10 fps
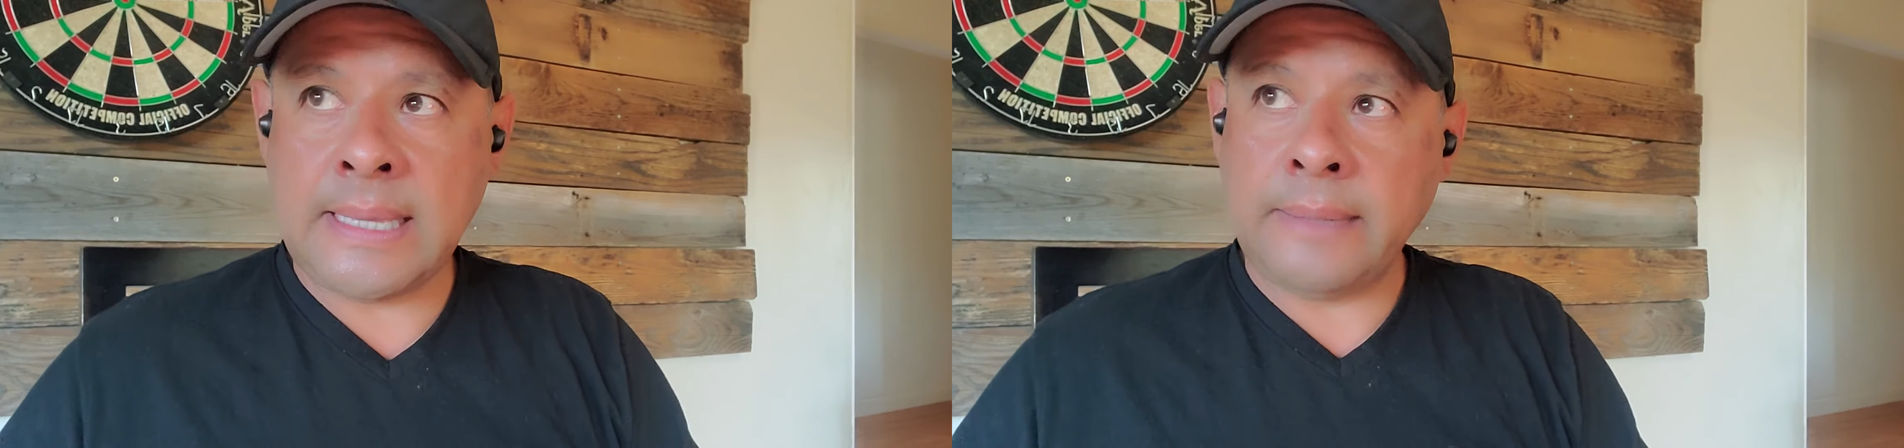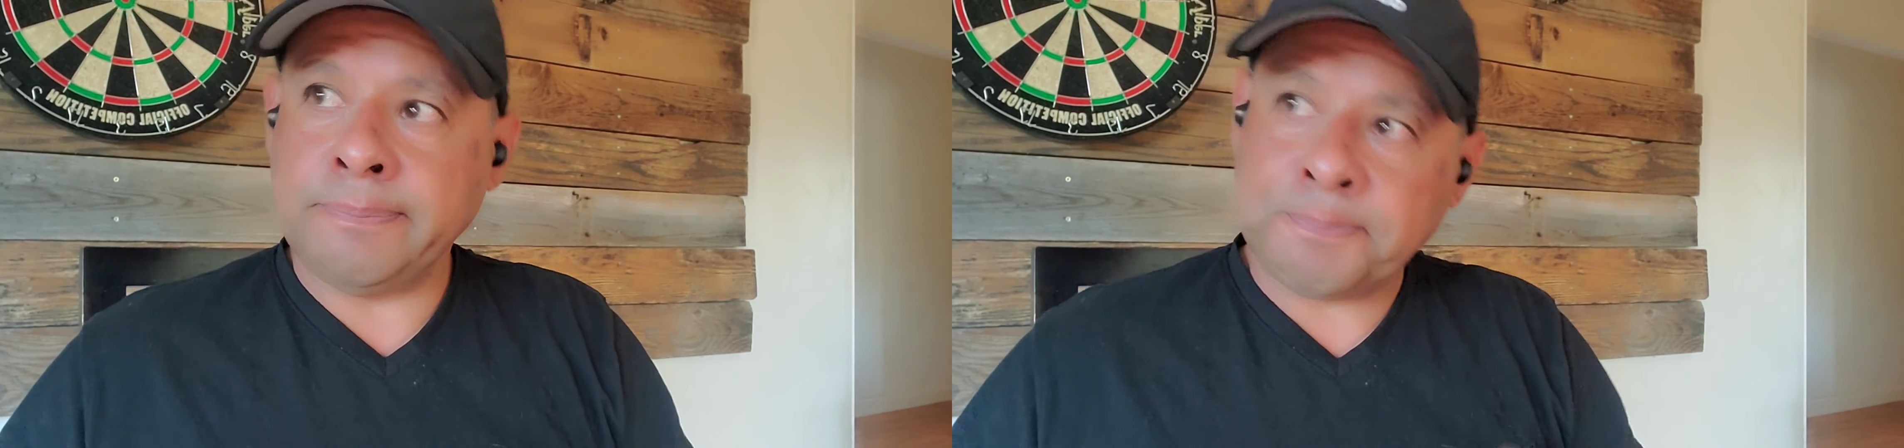
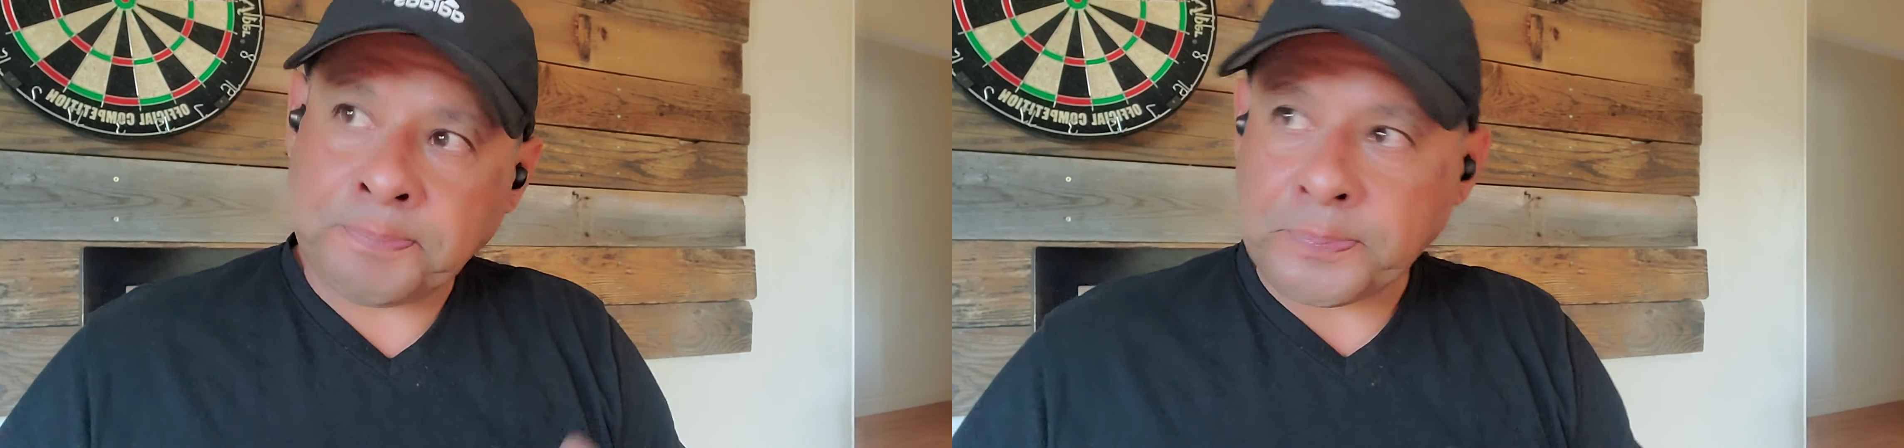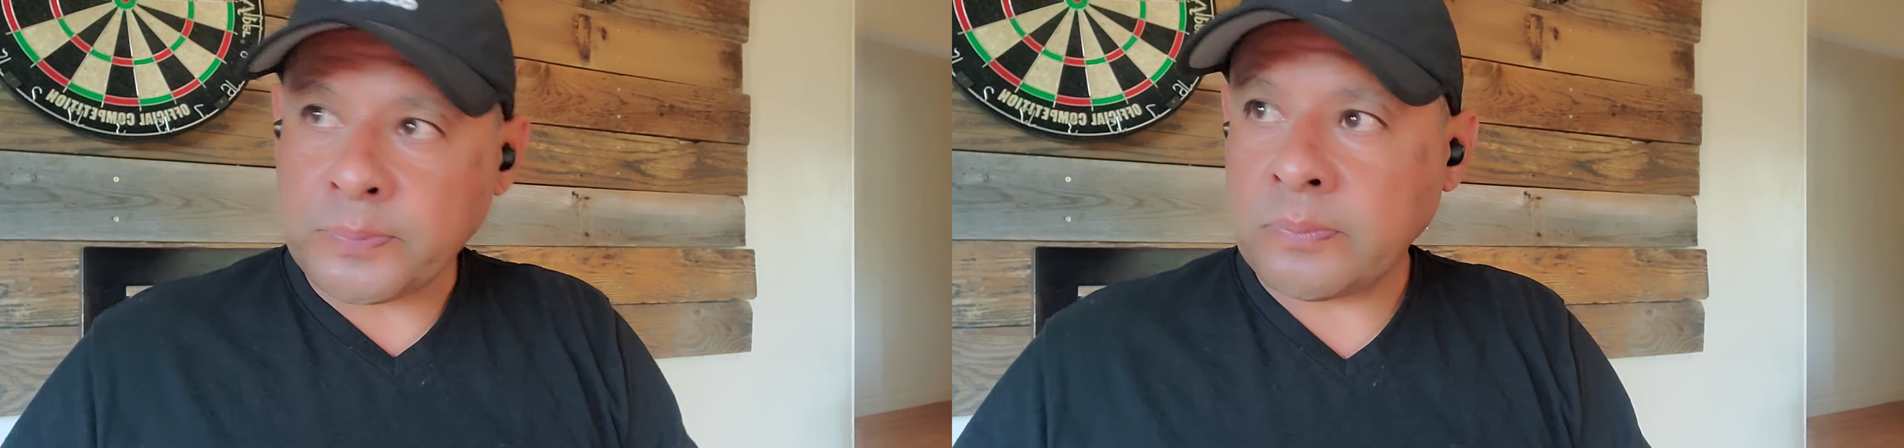that
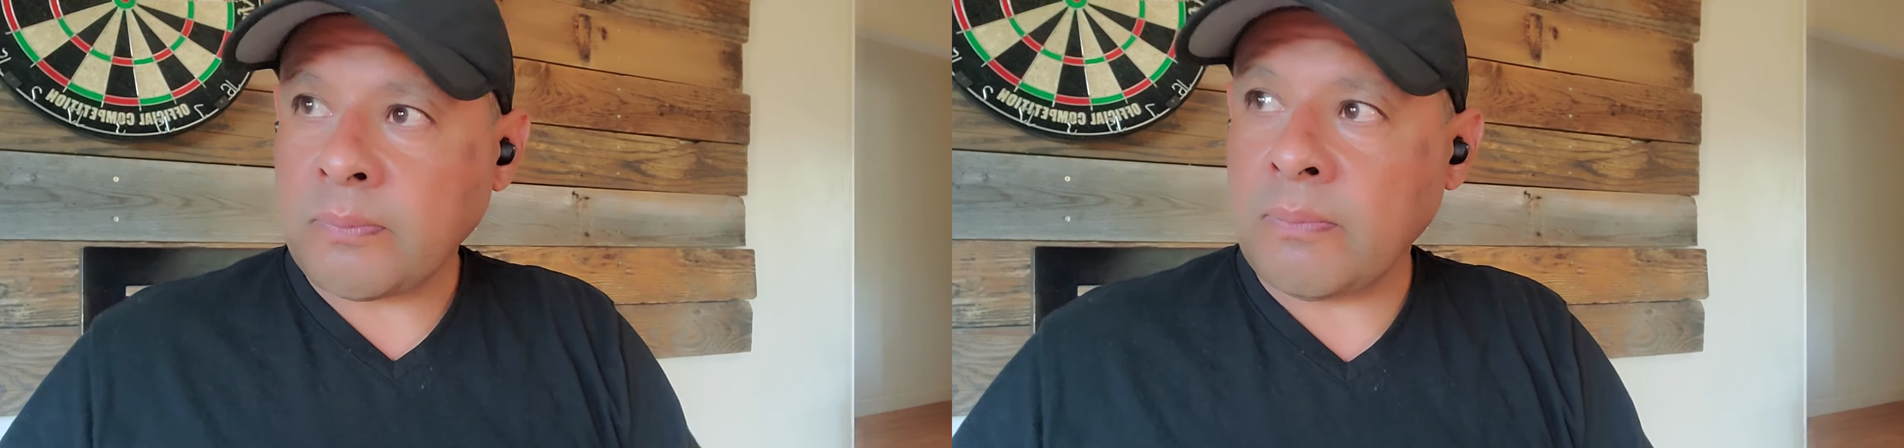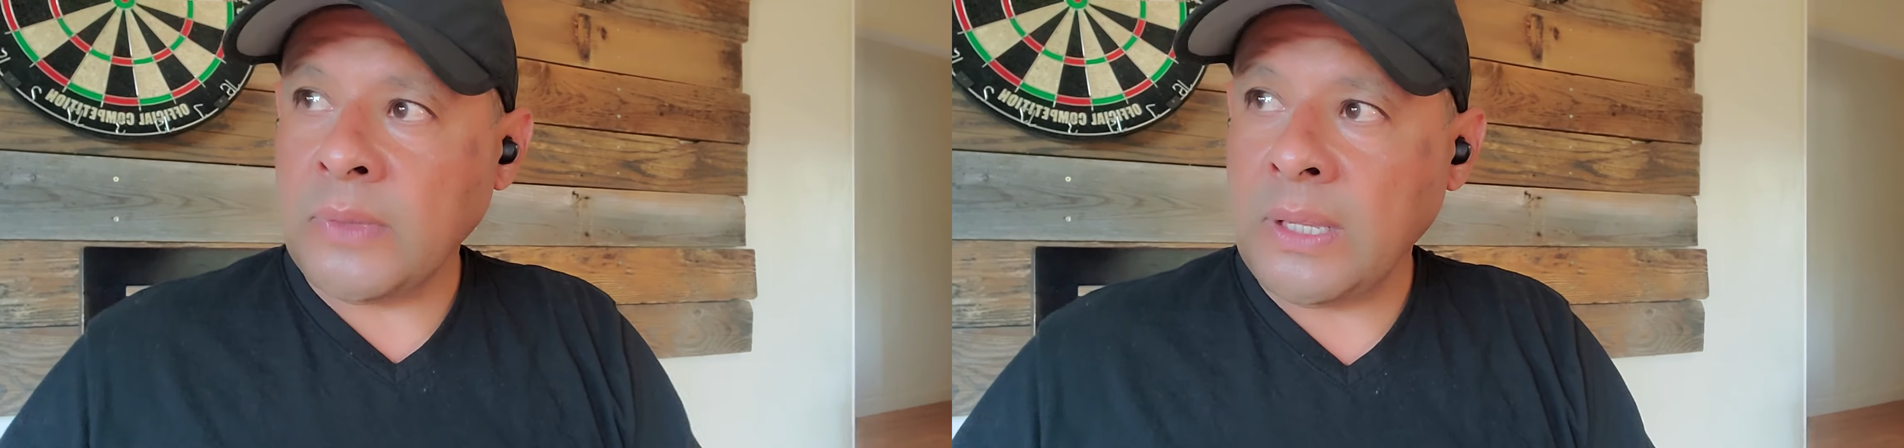
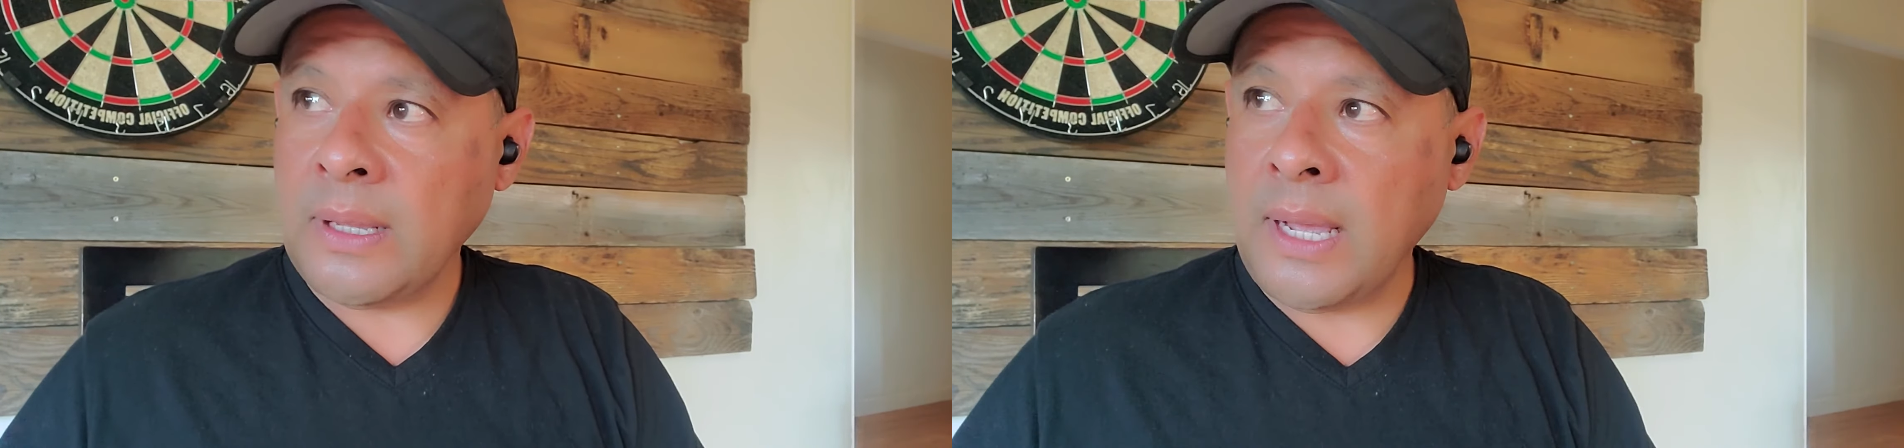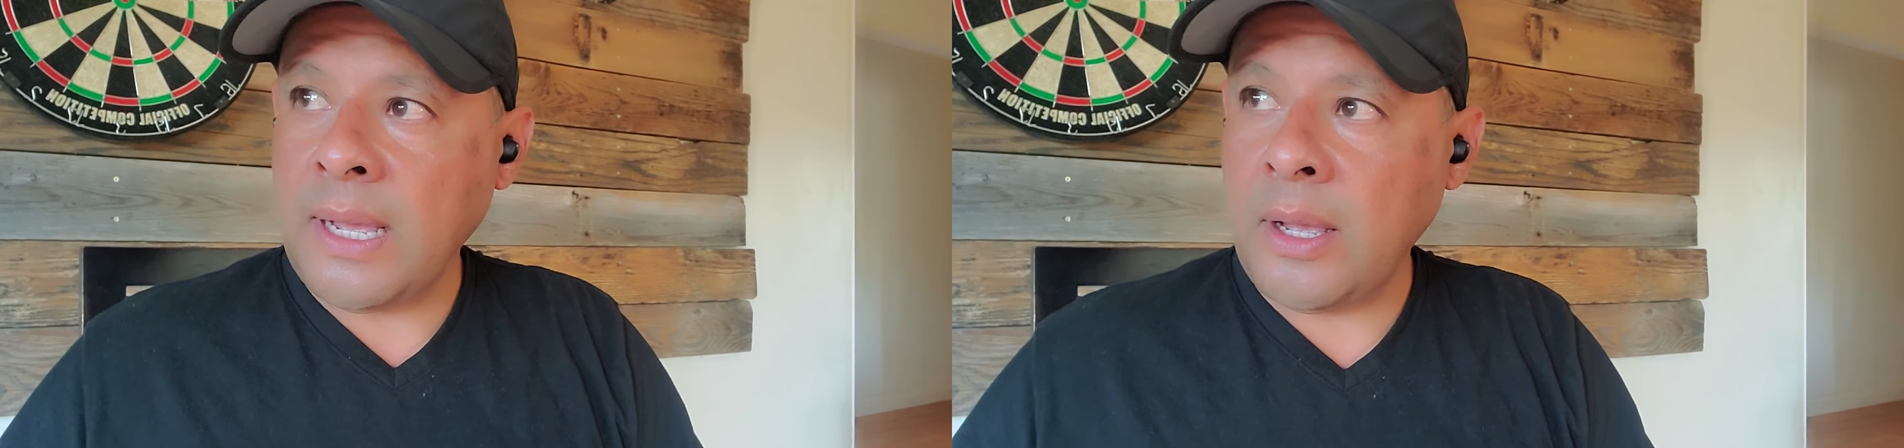
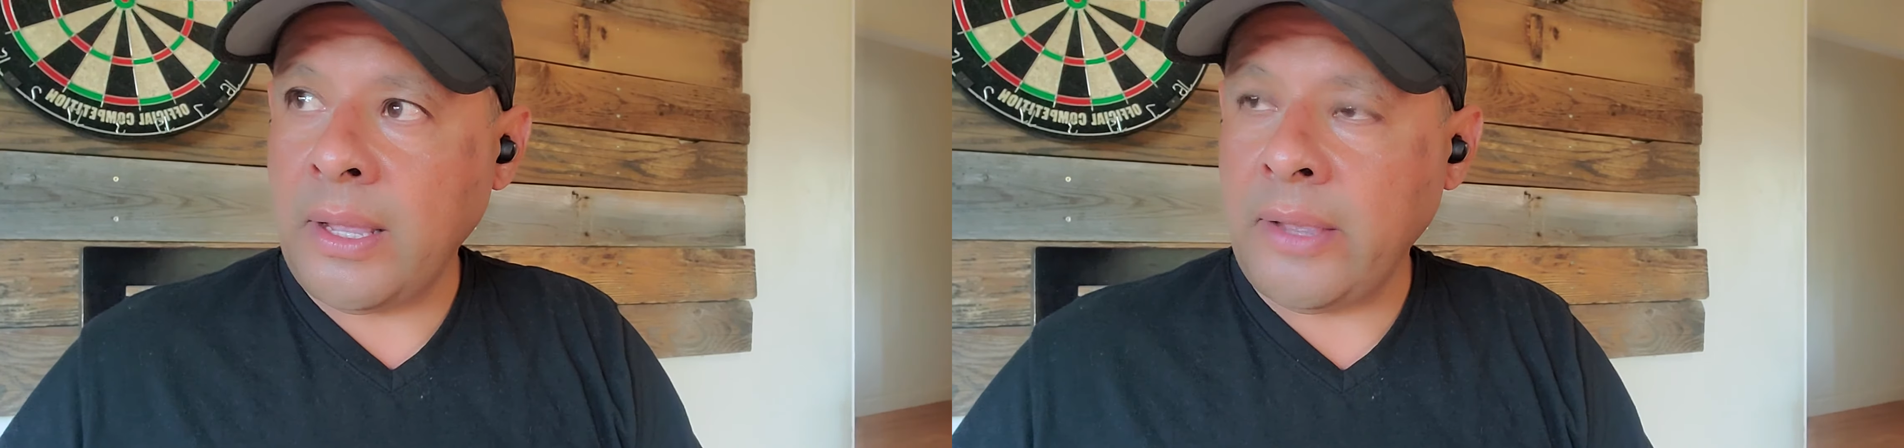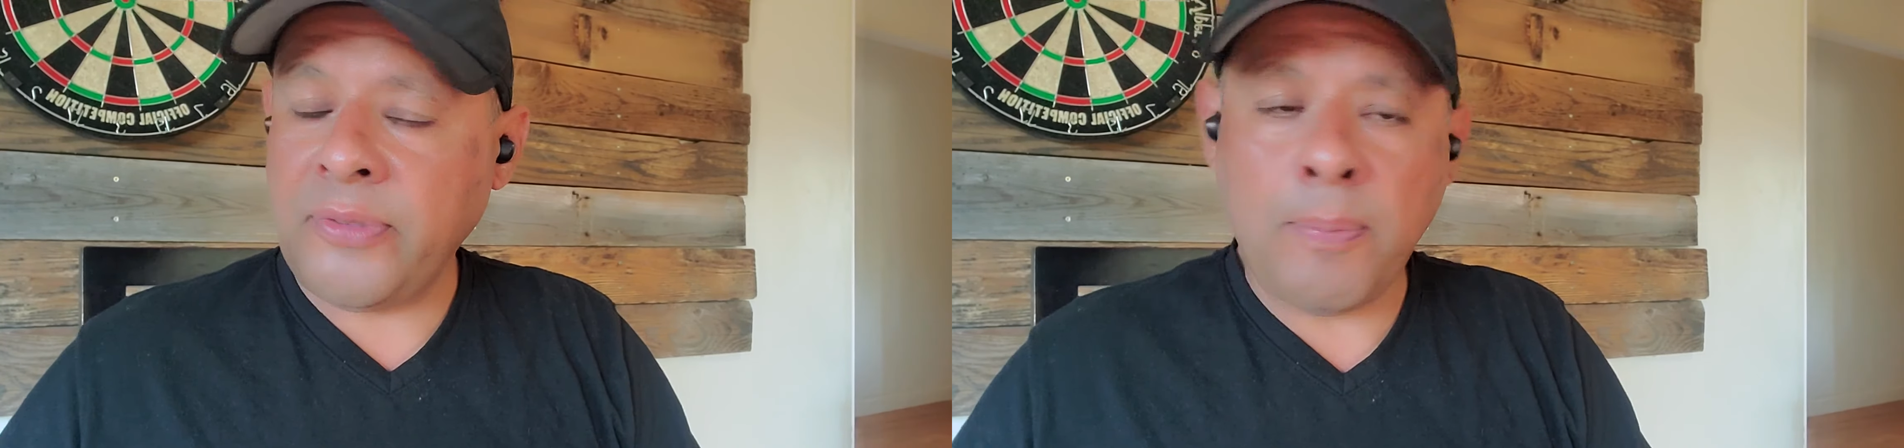
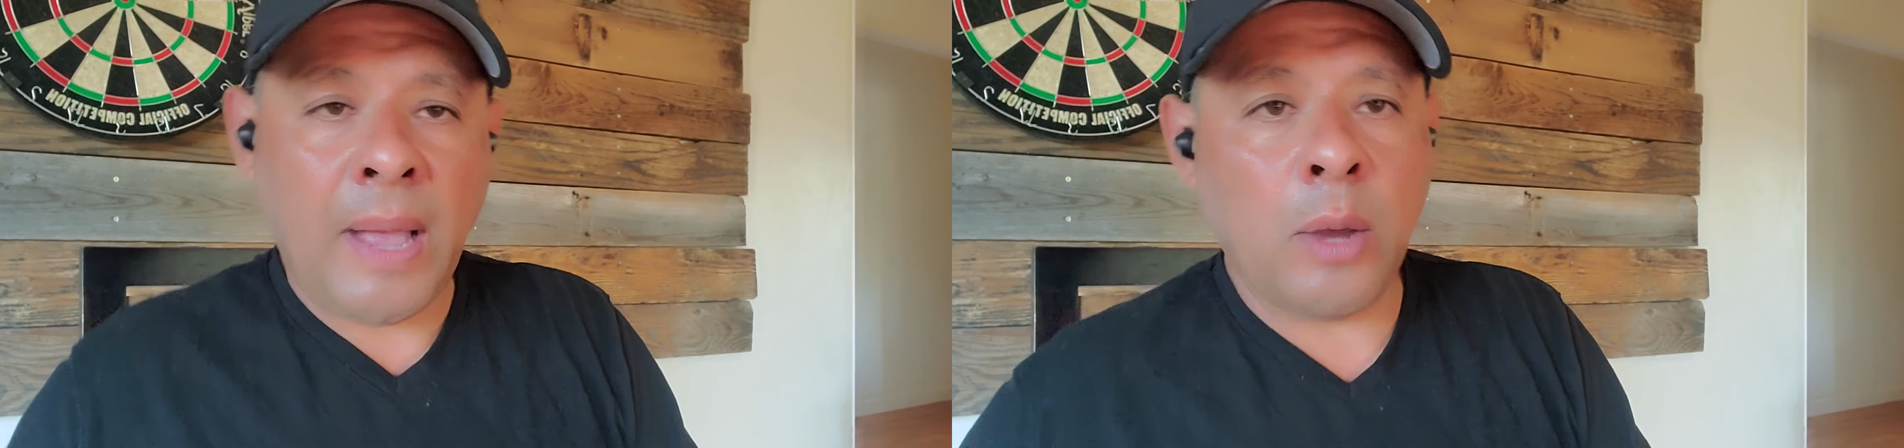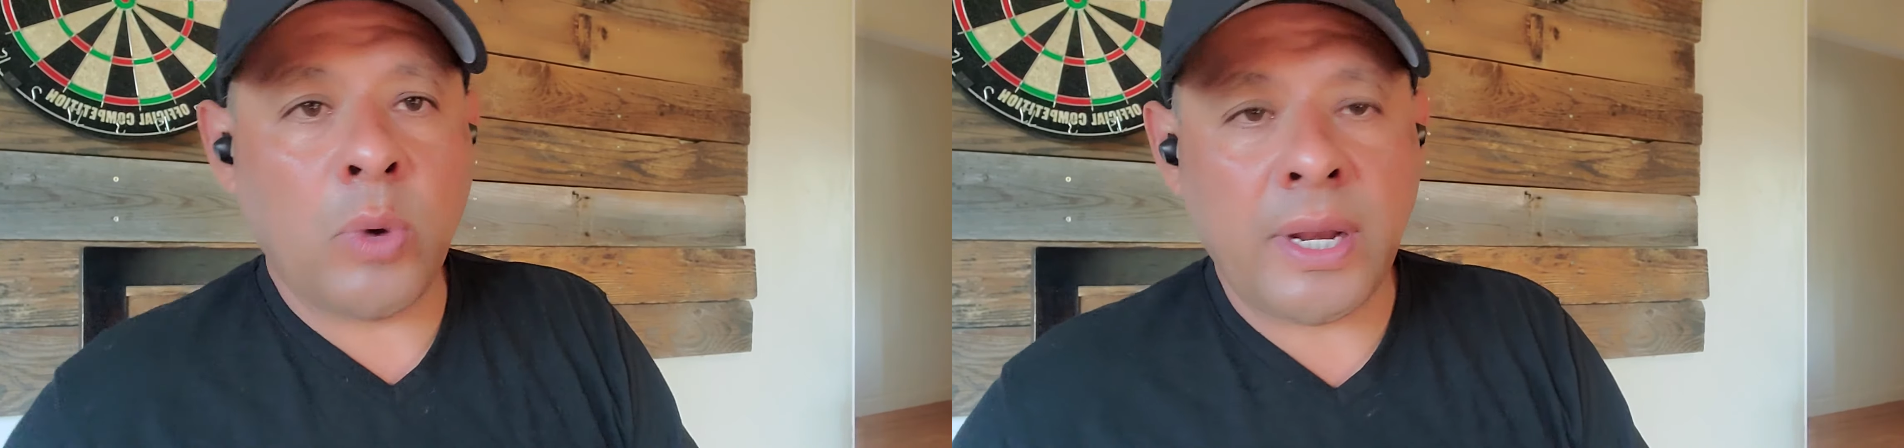if you
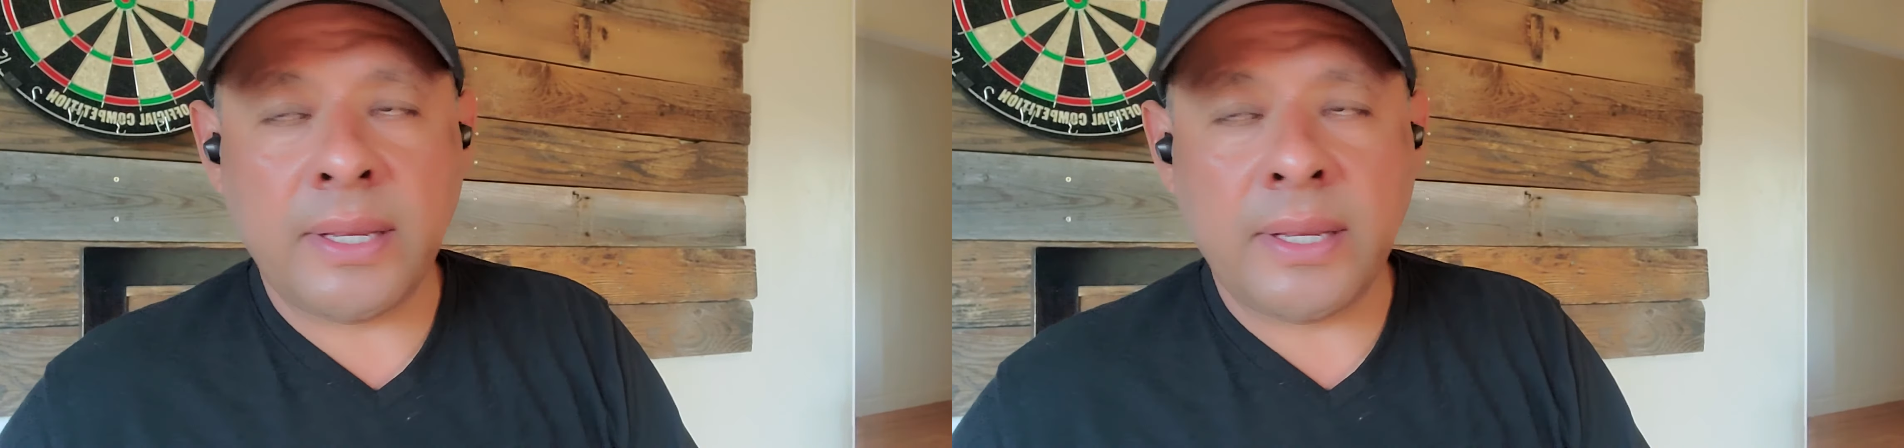buy one and